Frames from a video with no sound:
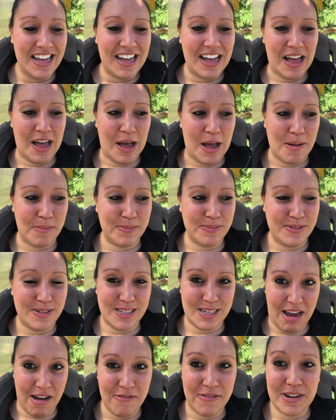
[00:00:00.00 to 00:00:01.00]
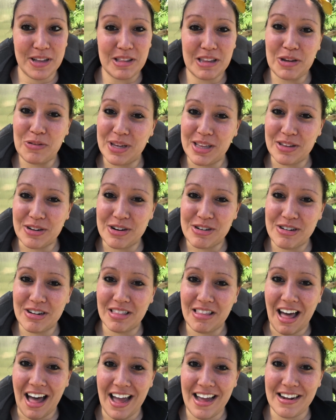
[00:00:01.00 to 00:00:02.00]
Um, definitely we learned a
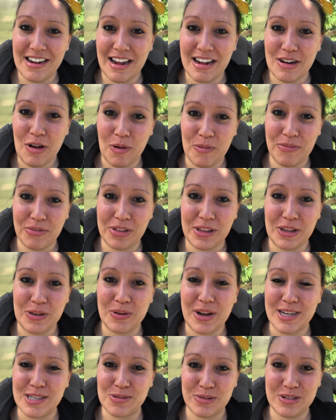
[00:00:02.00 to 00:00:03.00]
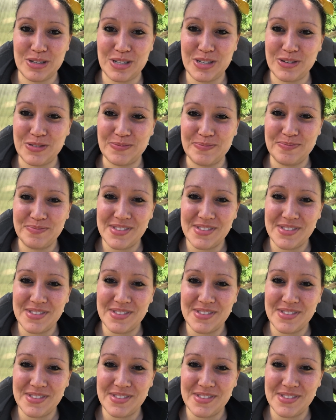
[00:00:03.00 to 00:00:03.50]
lot, and hopefully you guys will too.